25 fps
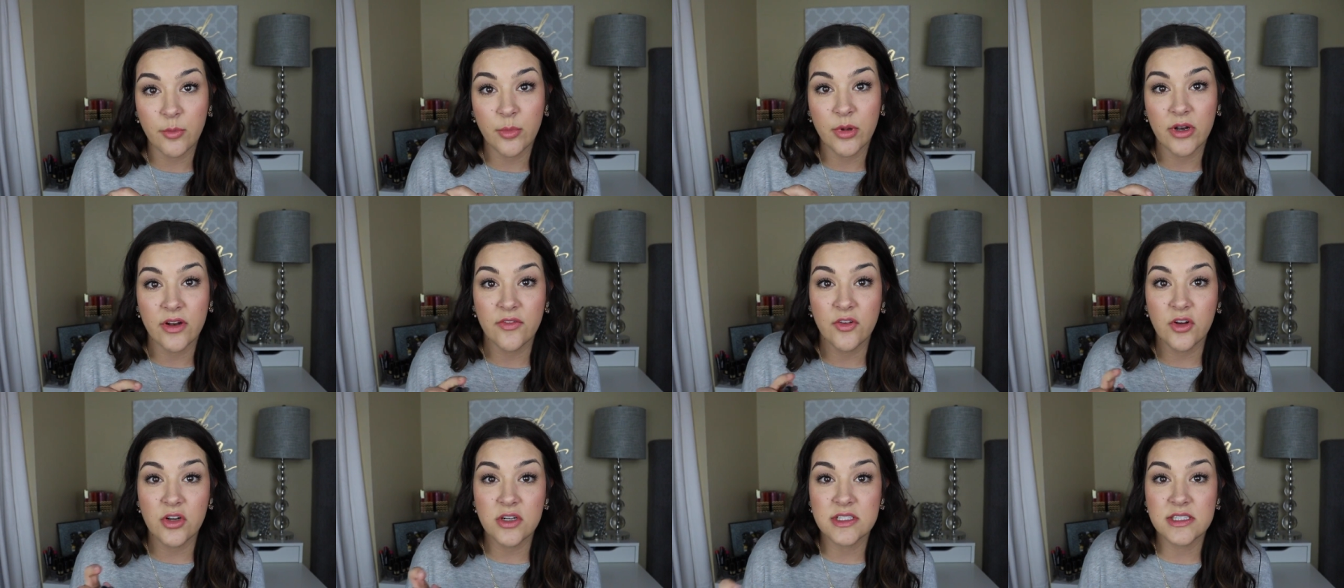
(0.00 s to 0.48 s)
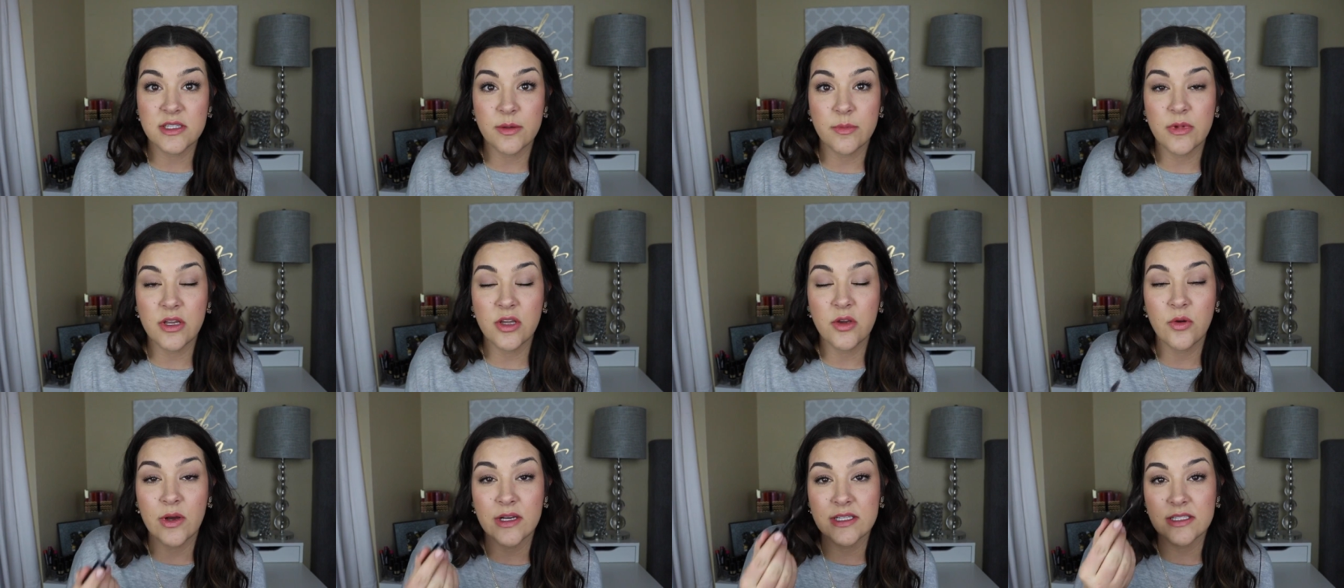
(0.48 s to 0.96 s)
But if you're
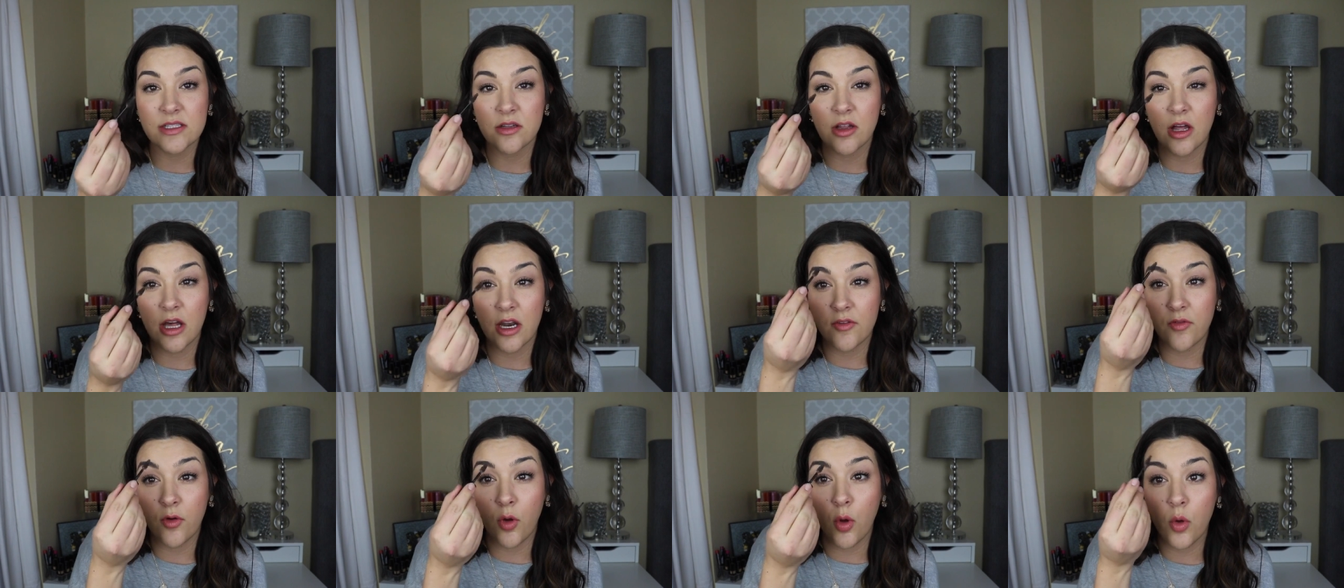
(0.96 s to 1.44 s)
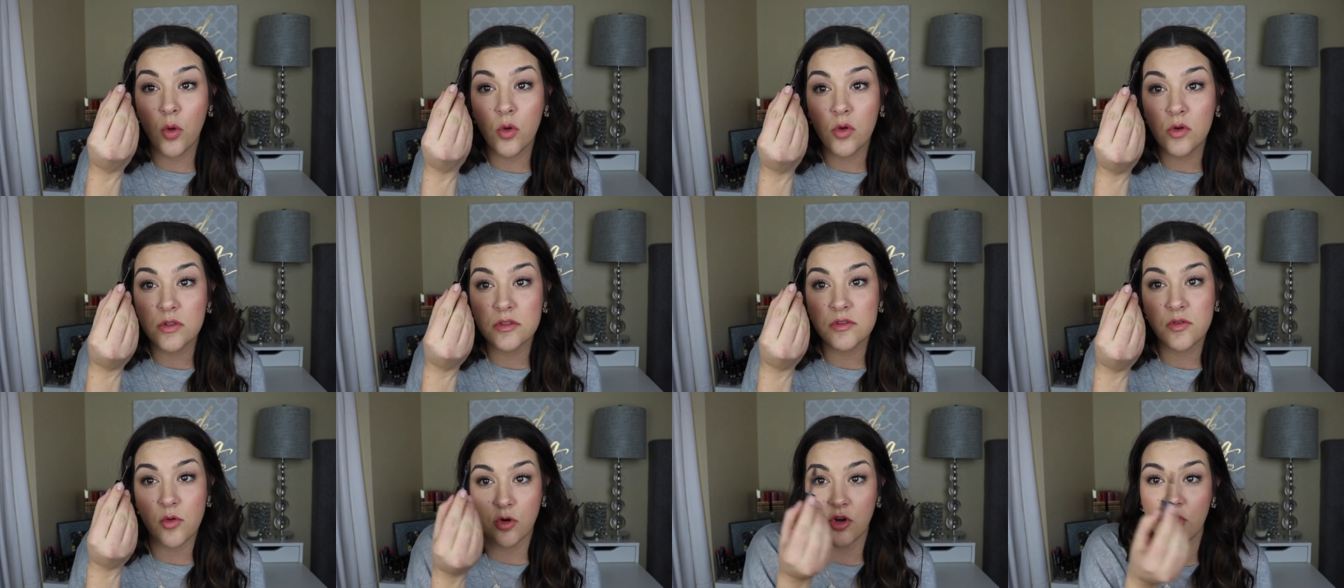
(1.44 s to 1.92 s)
somebody who has a lot of
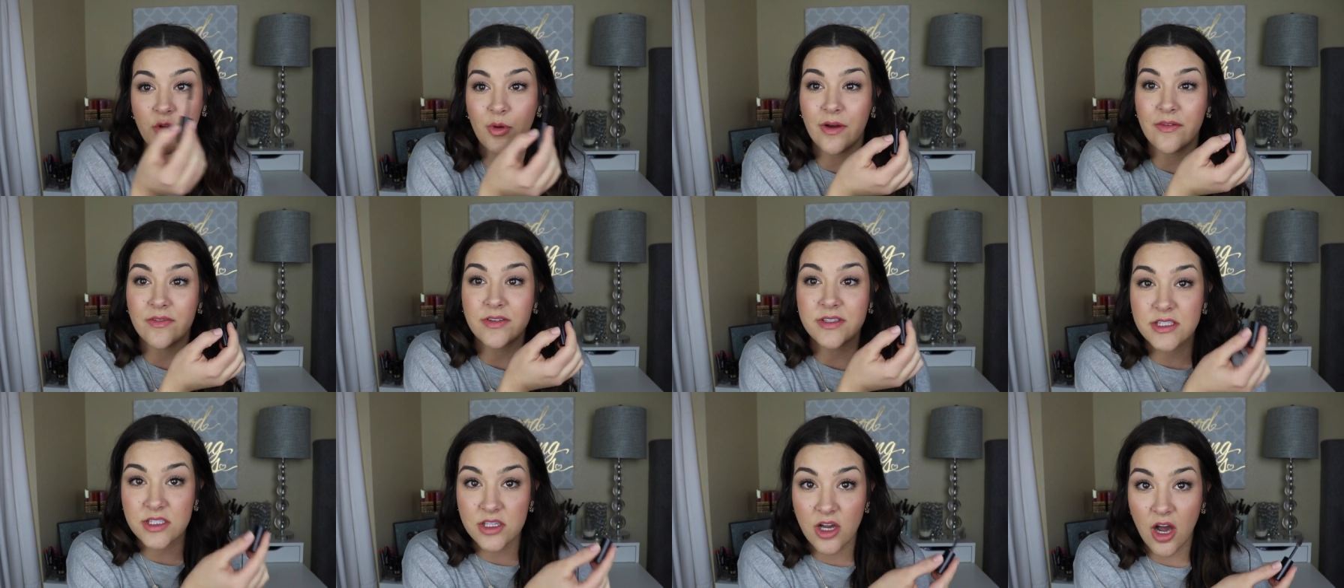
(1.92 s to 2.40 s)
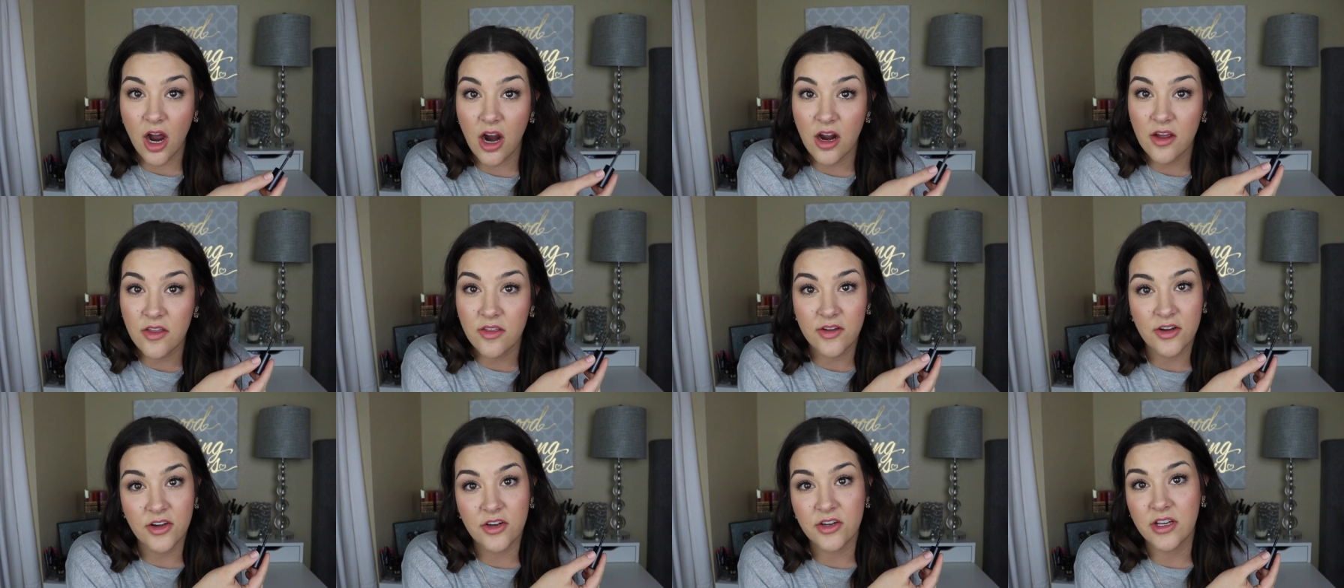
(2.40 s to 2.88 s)
holes or you have a
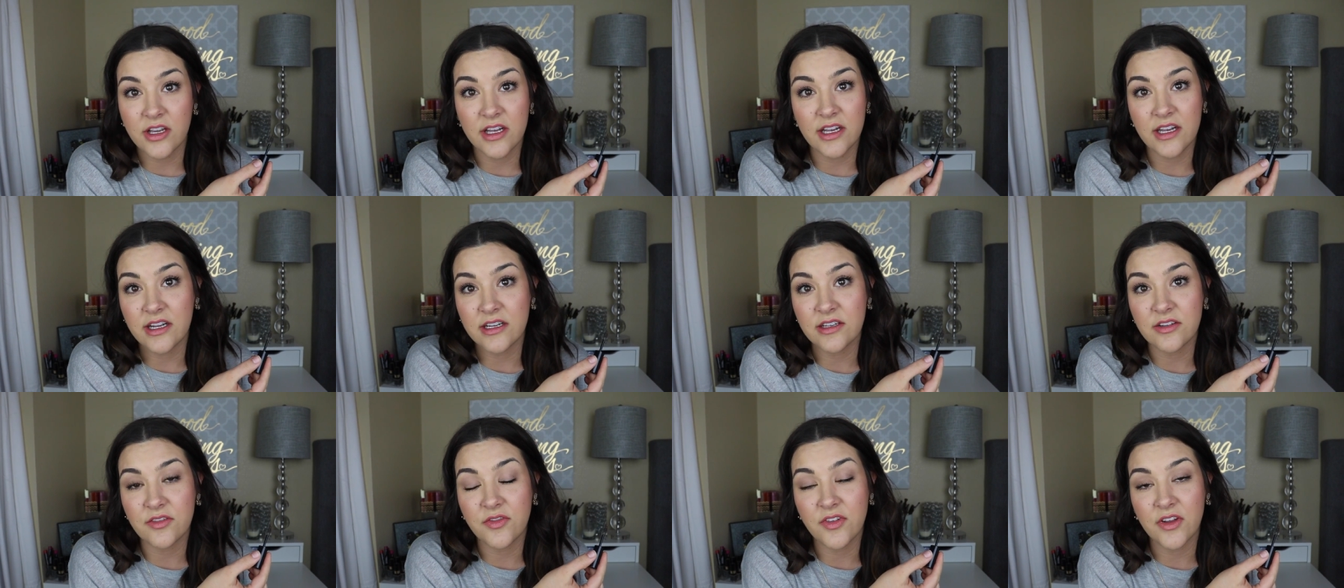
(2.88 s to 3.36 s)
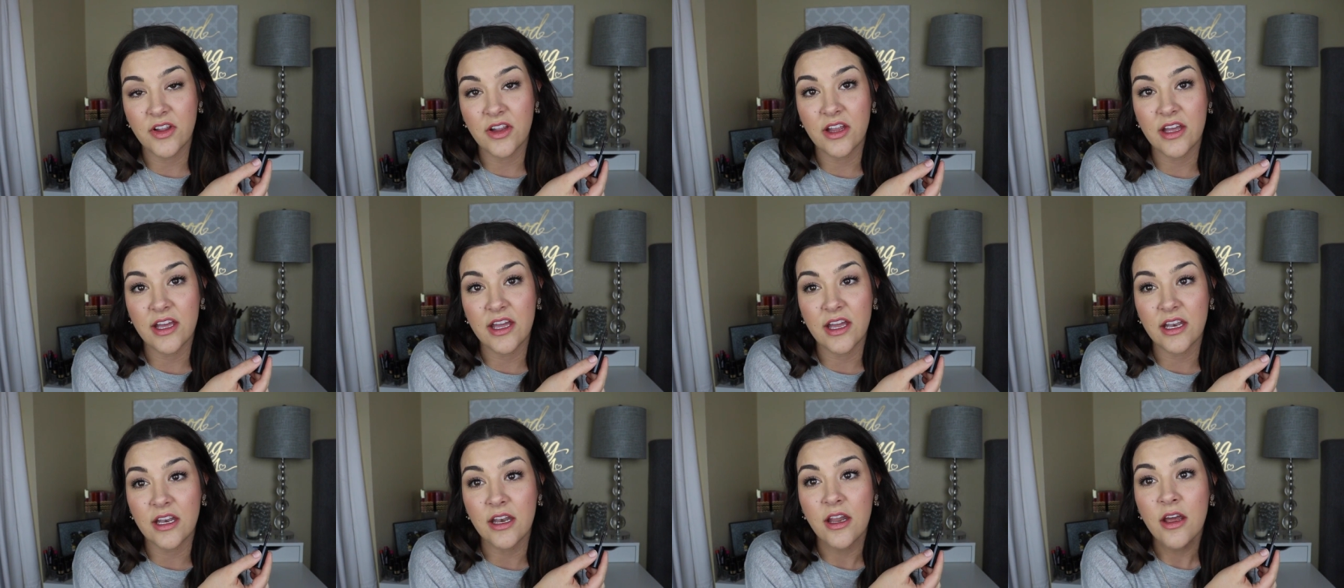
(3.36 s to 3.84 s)
scar that you're needing to fill
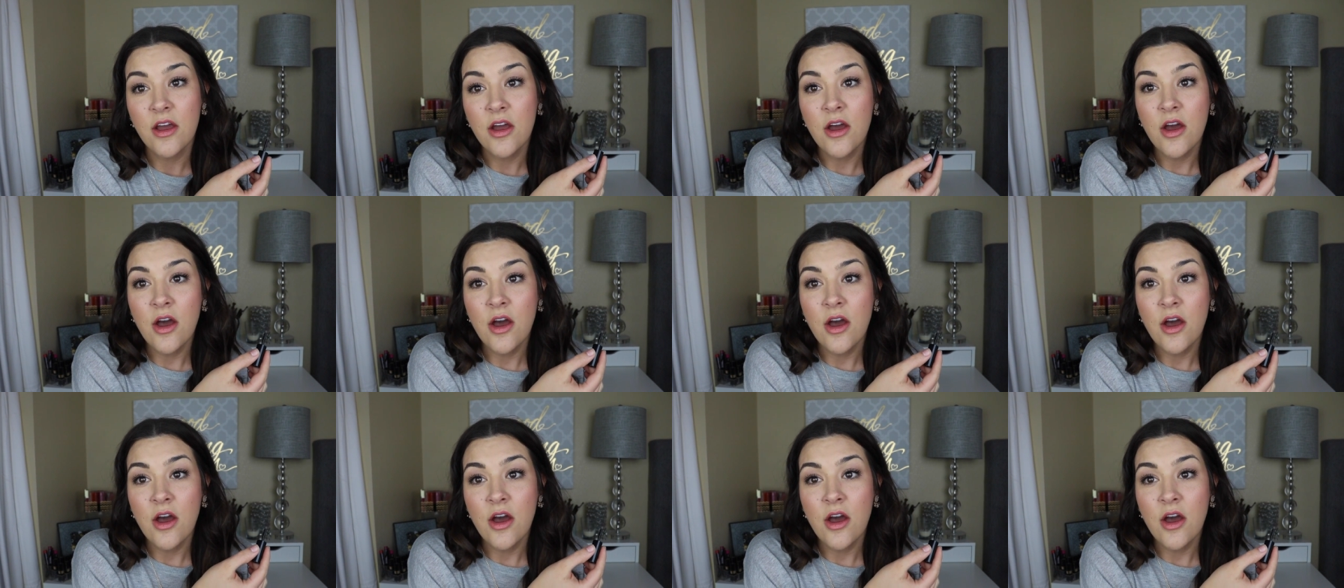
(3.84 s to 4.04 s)
in,